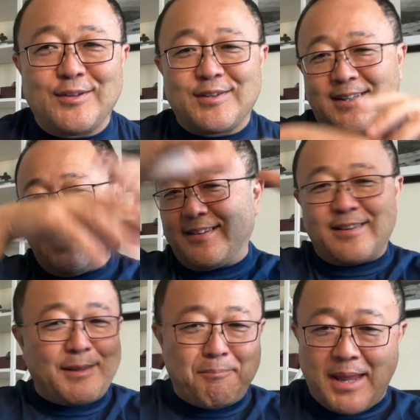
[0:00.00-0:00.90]
You say, this is
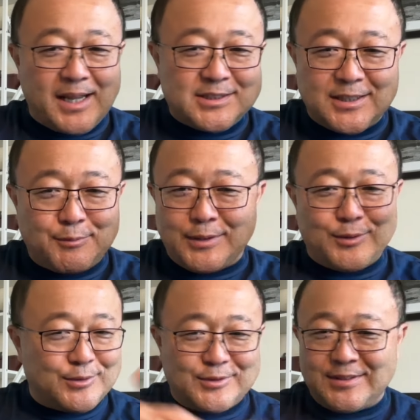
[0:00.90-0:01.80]
the magic we
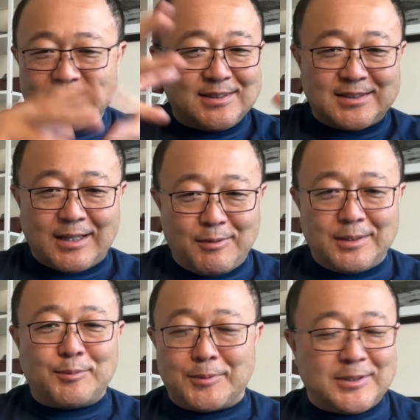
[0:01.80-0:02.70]
do, this is how
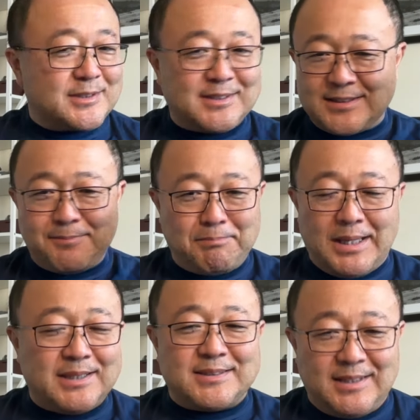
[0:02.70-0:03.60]
it works, it's
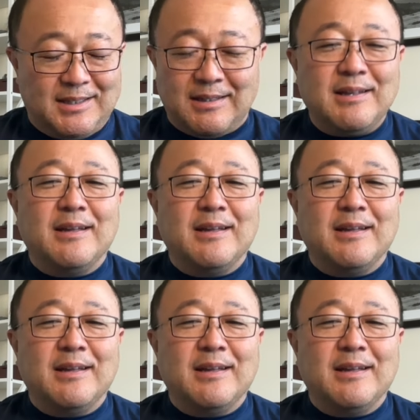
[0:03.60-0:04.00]
amazing.